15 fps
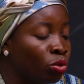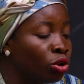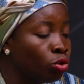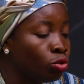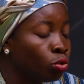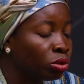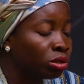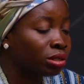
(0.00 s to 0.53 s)
we
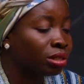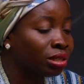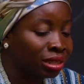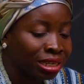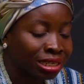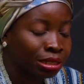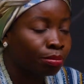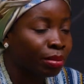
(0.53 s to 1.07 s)
use
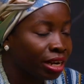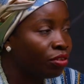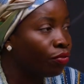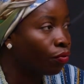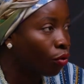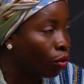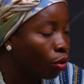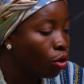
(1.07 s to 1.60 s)
this money
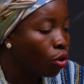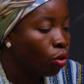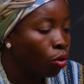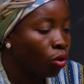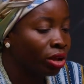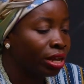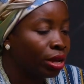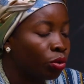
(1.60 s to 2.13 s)
for?
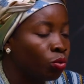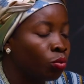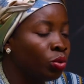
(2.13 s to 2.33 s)
Okay,